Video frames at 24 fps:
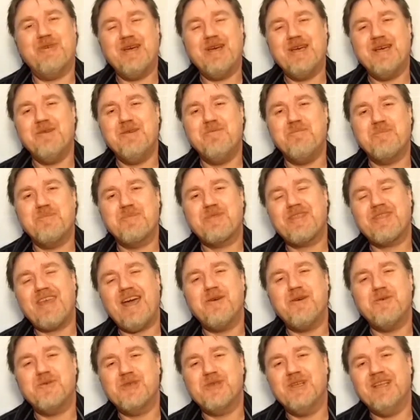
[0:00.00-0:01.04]
um,
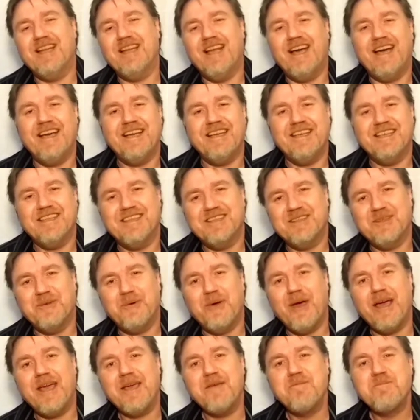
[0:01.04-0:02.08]
thousand light years
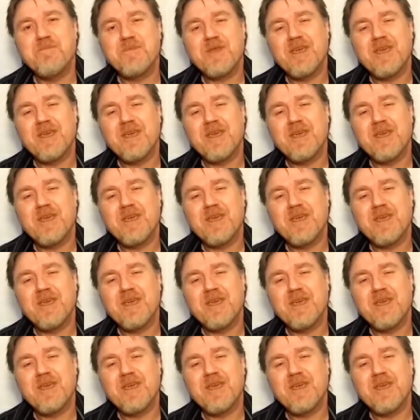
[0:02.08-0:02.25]
away.